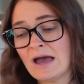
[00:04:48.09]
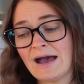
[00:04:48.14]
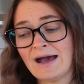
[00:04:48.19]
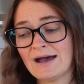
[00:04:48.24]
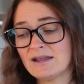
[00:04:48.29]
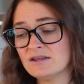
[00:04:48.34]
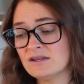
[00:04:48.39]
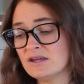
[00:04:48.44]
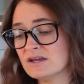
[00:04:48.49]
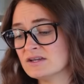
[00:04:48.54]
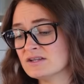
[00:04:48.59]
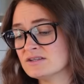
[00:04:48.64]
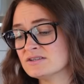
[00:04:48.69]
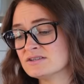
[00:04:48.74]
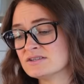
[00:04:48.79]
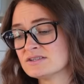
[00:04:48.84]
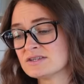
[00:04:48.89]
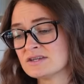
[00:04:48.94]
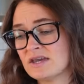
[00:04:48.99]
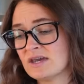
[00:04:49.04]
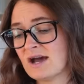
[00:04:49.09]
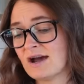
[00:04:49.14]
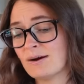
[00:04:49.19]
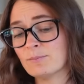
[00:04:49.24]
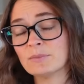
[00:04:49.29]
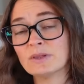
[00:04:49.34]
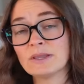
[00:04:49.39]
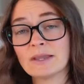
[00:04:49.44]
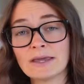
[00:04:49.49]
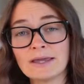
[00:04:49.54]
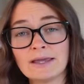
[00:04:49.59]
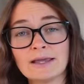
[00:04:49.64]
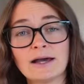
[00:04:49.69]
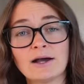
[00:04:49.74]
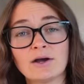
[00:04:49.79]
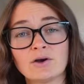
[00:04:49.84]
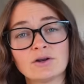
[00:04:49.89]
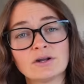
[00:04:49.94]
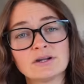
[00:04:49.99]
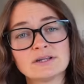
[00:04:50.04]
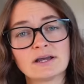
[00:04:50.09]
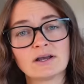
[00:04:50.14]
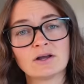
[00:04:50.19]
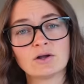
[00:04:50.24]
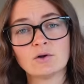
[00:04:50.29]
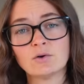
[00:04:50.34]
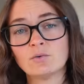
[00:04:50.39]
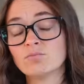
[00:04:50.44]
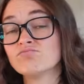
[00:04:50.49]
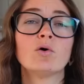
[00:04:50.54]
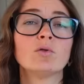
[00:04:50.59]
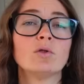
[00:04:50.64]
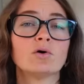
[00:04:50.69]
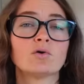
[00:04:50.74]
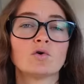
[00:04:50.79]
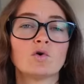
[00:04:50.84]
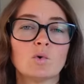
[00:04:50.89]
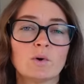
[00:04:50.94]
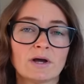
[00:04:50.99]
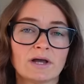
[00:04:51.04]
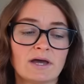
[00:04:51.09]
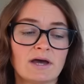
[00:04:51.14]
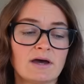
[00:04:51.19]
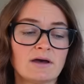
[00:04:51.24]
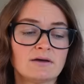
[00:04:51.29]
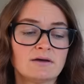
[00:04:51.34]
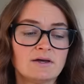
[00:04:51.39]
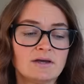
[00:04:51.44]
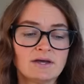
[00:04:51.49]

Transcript: onions, um, leek are gonna take a lot quicker.